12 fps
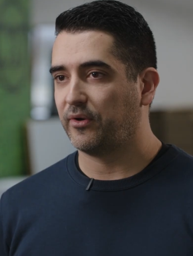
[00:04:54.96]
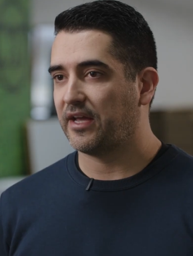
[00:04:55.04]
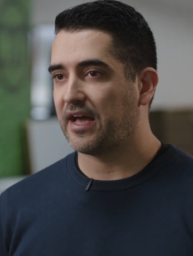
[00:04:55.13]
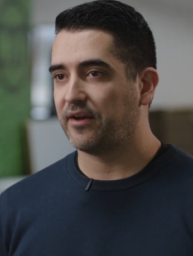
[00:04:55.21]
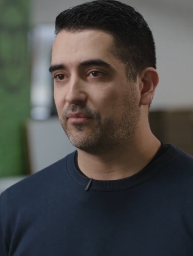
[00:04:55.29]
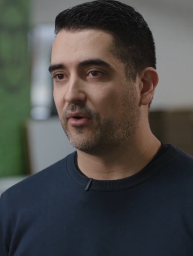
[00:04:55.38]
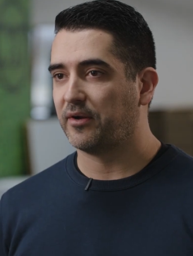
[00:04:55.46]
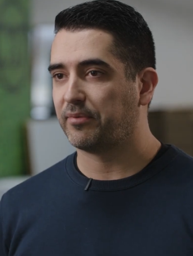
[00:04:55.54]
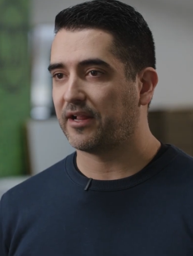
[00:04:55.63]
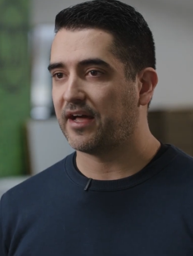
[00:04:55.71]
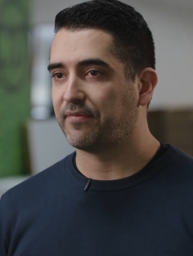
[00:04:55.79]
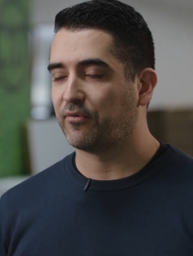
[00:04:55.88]
we had one
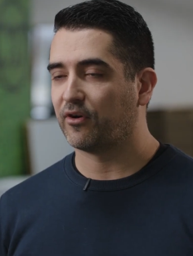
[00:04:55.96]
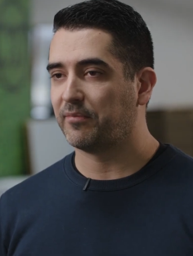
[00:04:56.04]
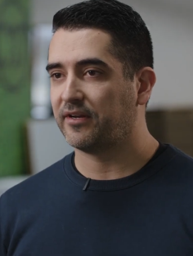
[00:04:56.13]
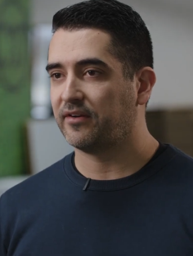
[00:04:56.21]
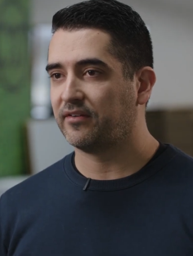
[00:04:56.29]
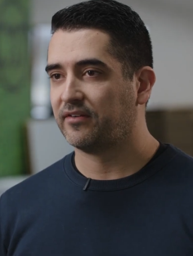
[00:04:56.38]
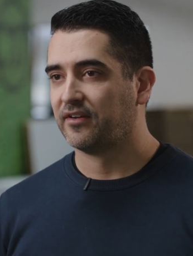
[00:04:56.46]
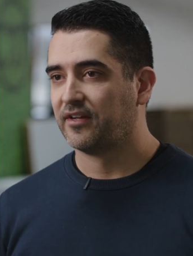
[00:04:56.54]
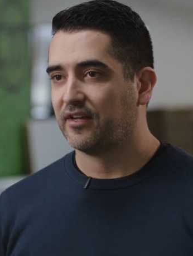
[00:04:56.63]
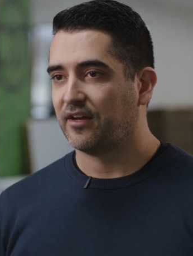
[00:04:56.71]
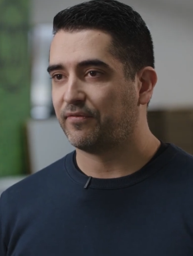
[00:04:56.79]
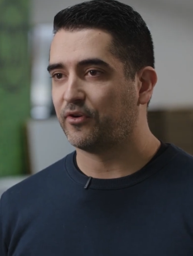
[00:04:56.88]
platform, and
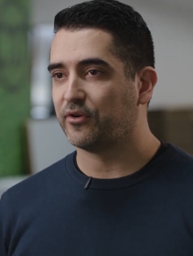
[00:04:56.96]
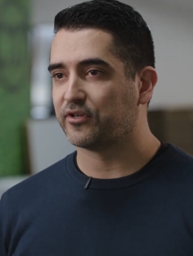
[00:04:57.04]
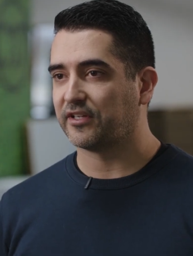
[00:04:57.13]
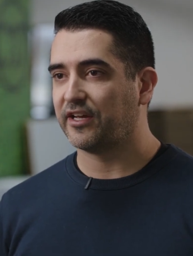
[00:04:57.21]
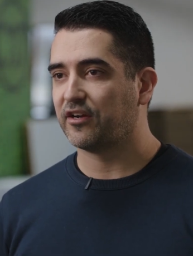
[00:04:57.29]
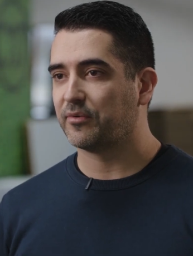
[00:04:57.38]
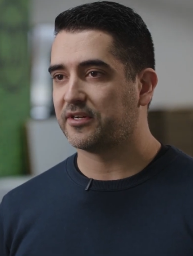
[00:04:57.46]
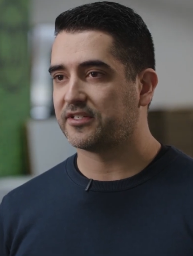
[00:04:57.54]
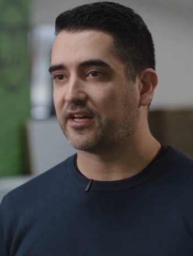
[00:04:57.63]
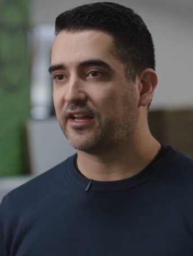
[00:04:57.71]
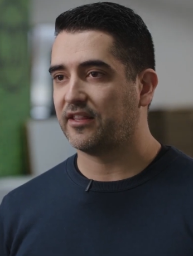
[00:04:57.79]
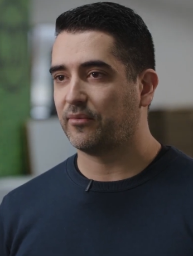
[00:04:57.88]
a few years later we
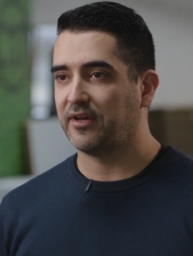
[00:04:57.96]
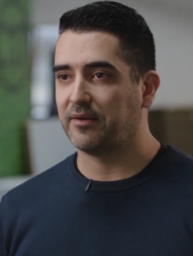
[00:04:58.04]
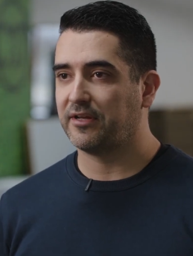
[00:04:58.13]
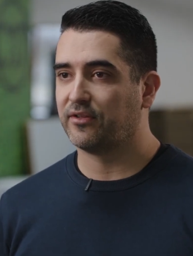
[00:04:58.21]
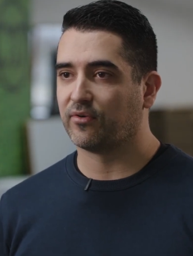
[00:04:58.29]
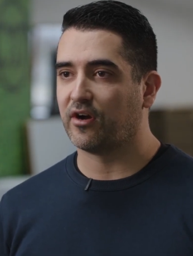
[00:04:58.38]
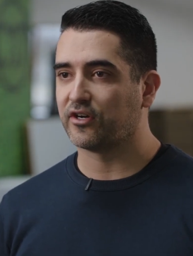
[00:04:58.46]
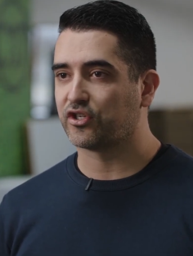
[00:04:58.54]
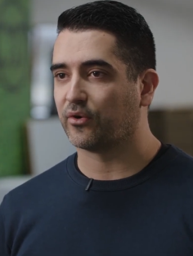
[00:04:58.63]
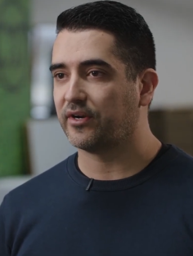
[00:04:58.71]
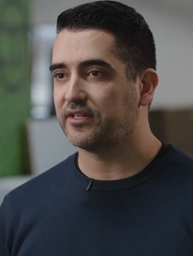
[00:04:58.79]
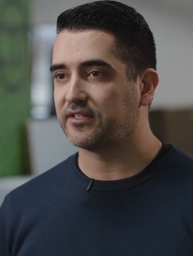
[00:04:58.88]
decided that we had made the wrong
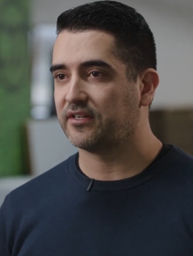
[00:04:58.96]
choice,